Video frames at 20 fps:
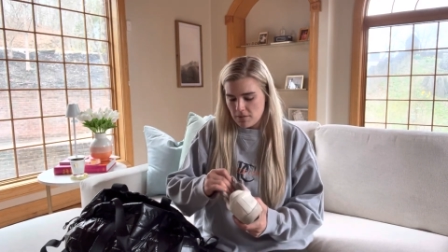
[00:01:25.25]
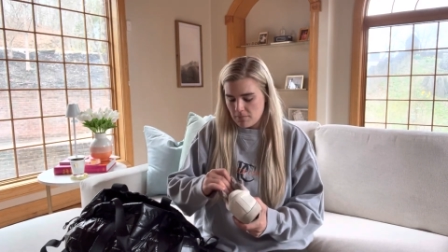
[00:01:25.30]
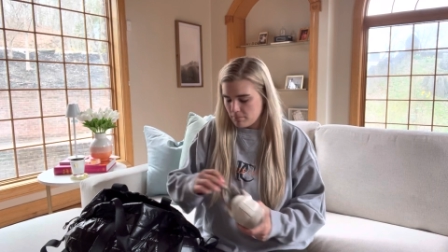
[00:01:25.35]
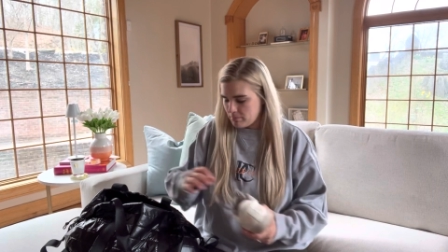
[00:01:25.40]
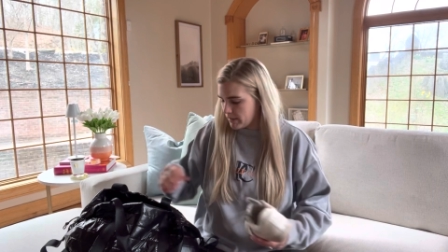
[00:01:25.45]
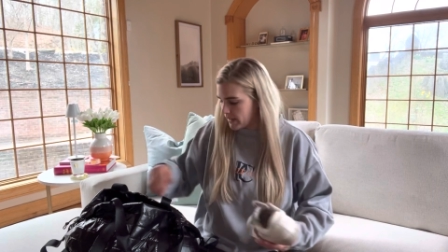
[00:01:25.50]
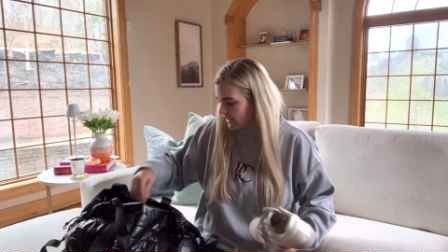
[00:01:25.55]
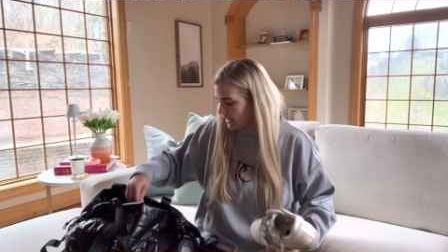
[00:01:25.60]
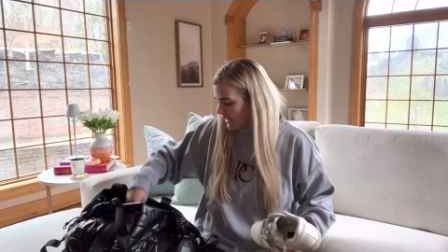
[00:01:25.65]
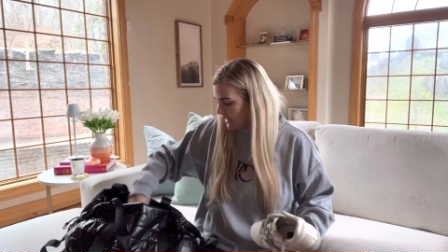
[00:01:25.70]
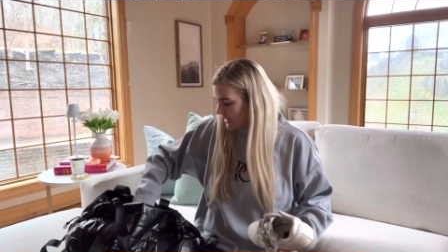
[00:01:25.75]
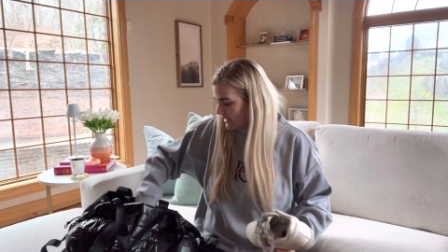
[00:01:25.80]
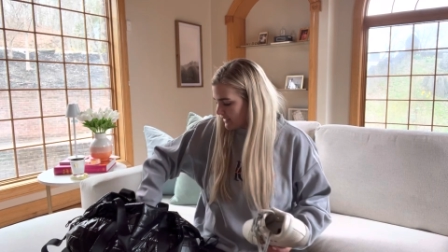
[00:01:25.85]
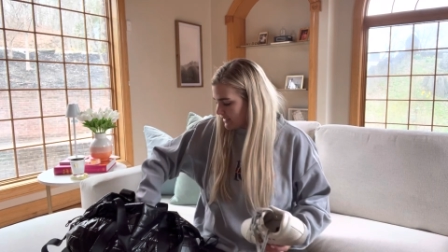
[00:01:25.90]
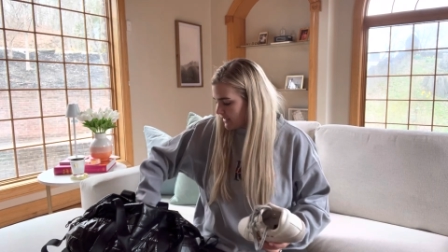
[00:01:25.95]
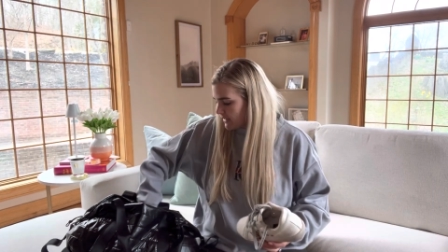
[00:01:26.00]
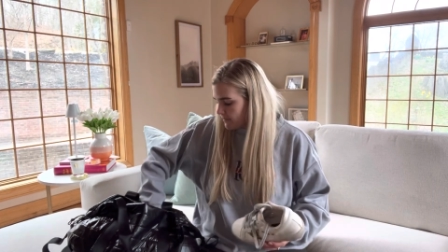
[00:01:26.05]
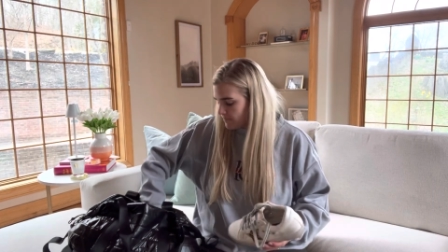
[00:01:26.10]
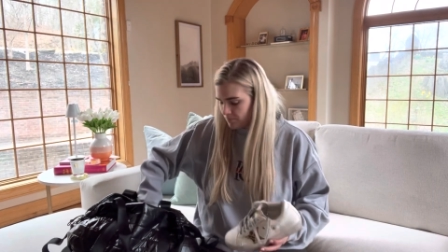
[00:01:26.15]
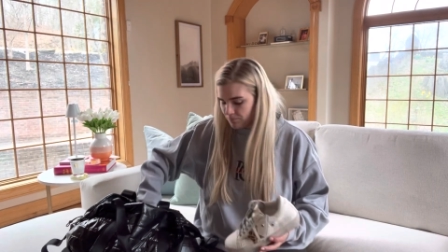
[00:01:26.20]

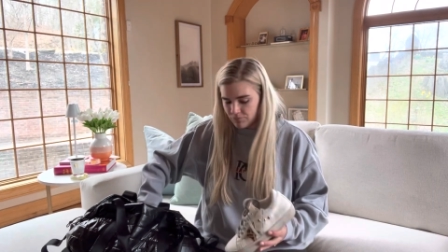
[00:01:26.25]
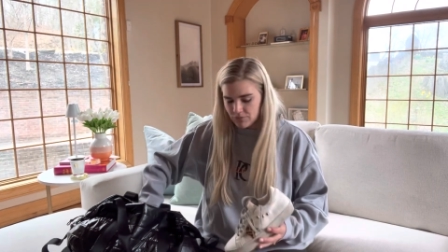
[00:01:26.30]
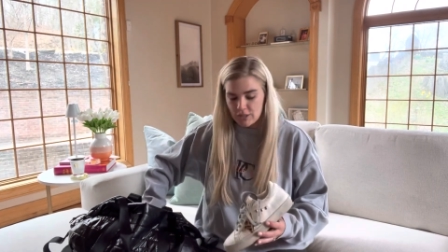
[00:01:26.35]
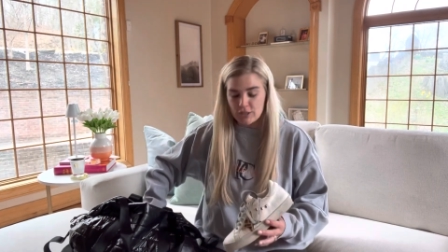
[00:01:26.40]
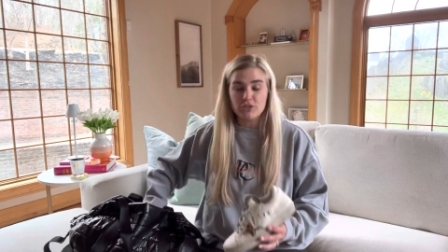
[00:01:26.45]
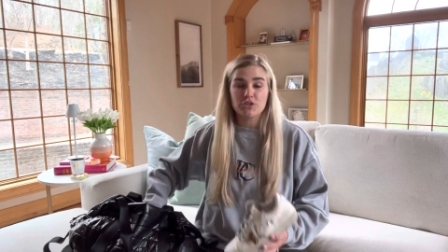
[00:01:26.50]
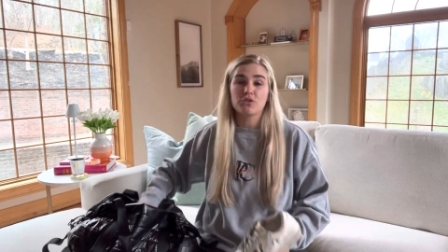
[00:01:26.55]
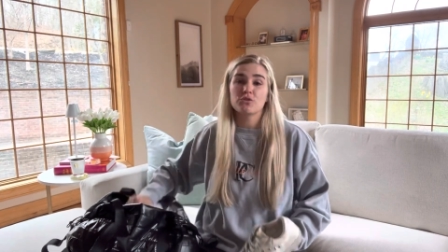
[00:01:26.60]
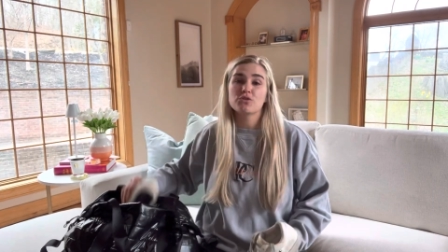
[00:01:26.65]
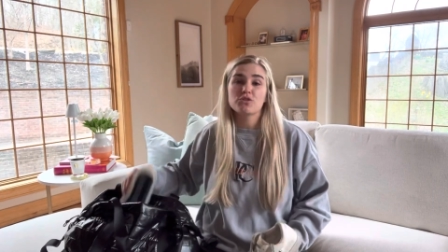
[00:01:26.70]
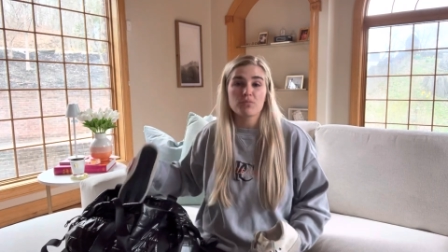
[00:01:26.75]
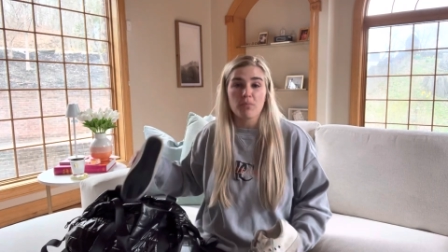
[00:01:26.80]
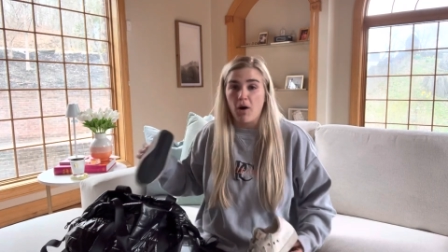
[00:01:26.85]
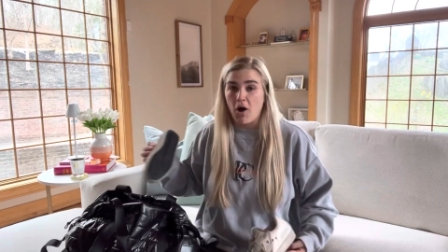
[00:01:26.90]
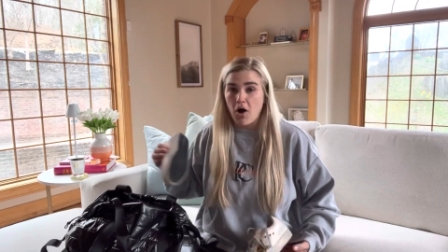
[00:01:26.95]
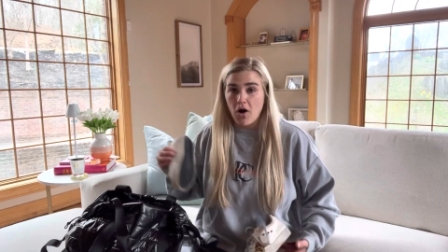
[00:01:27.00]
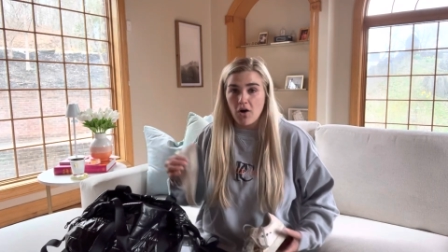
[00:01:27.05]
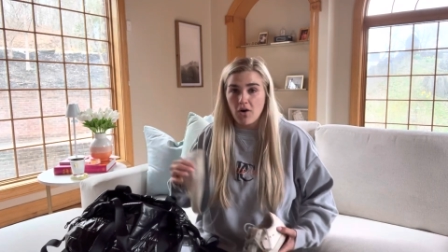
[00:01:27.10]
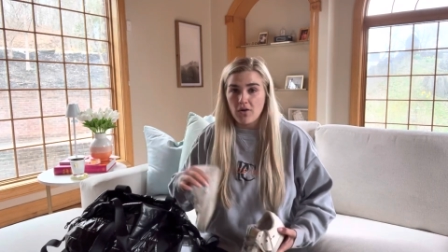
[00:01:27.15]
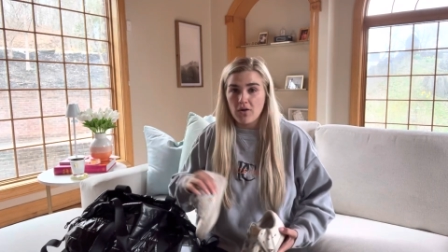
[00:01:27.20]
but they're too
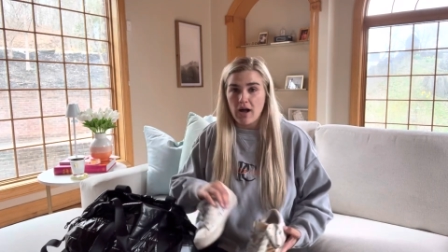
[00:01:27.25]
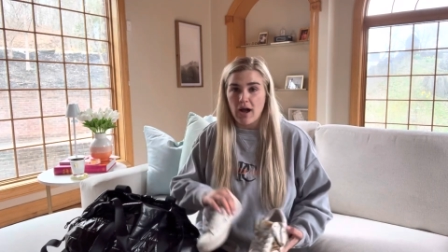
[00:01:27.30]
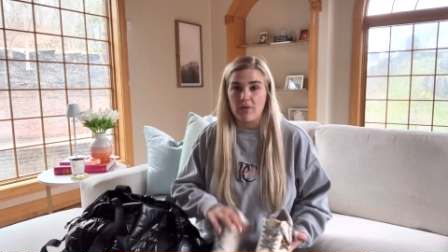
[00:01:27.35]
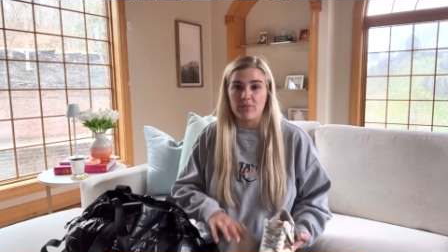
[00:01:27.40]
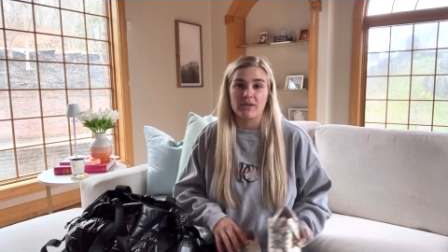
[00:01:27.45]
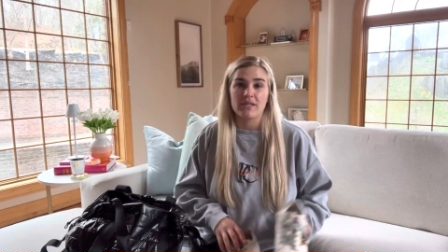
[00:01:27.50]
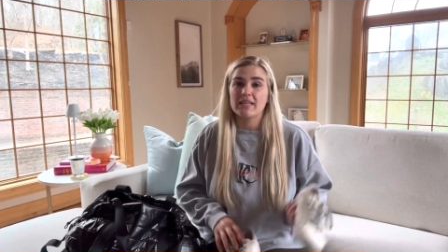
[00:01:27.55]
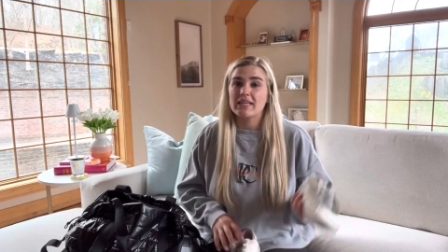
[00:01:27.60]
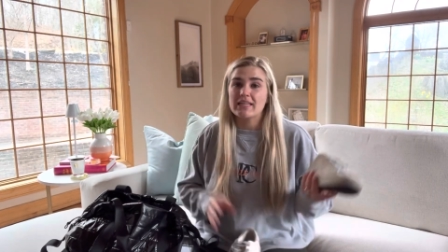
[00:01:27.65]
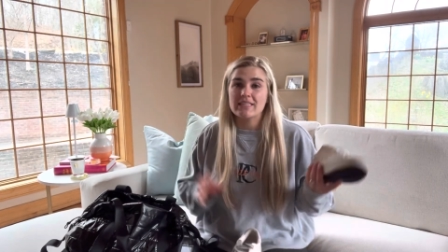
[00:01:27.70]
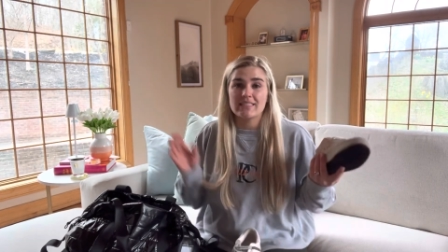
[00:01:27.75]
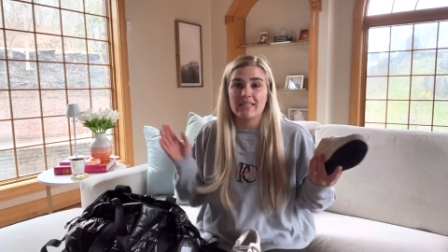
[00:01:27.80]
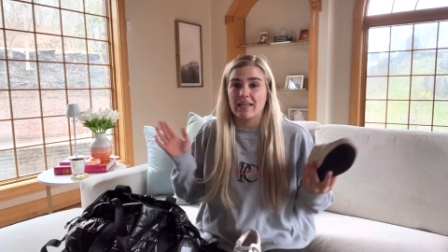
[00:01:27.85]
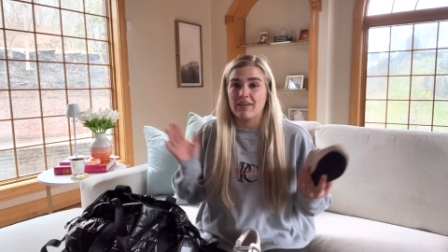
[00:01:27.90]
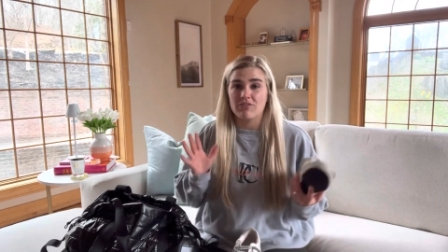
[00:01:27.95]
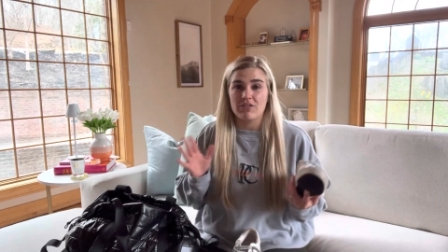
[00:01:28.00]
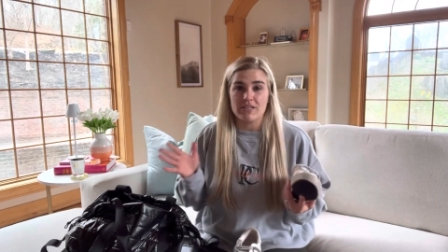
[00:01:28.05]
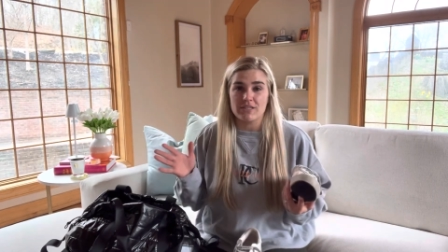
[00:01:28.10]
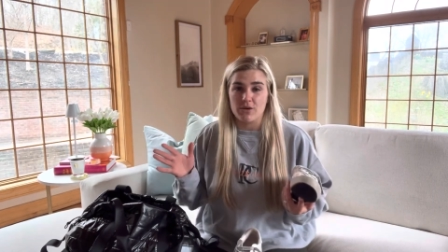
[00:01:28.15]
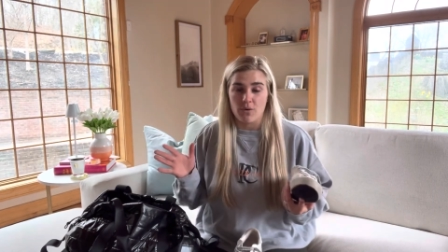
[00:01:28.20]
small. I really need to
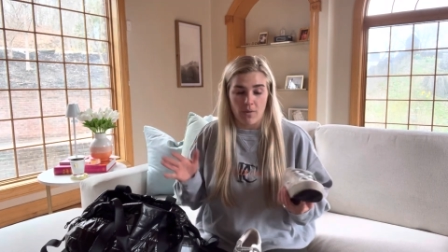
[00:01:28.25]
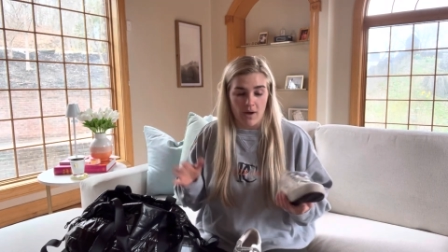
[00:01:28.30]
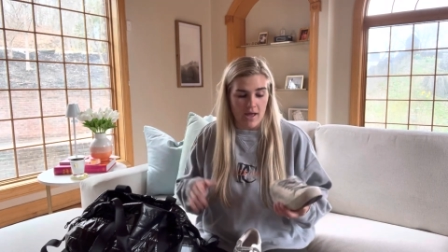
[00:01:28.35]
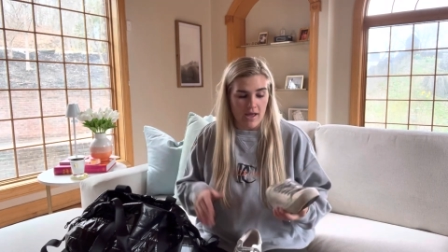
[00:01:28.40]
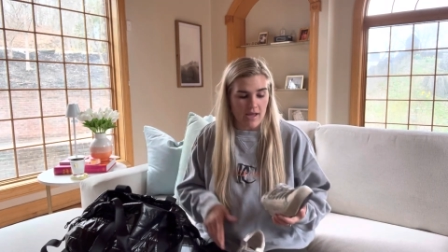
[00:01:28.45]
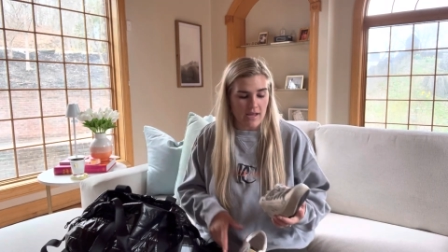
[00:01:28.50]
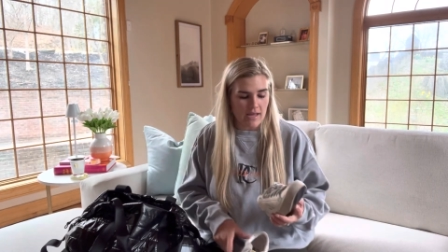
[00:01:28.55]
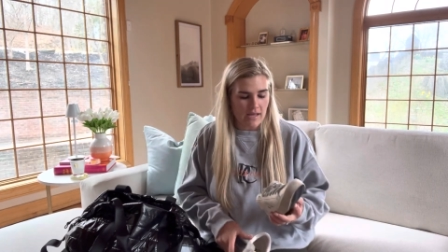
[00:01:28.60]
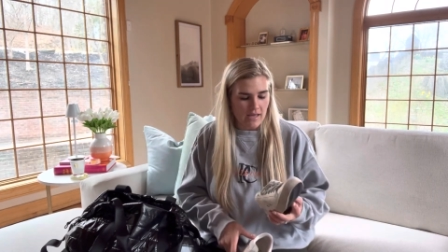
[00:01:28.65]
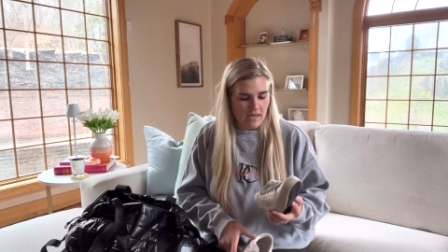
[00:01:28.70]
give these away.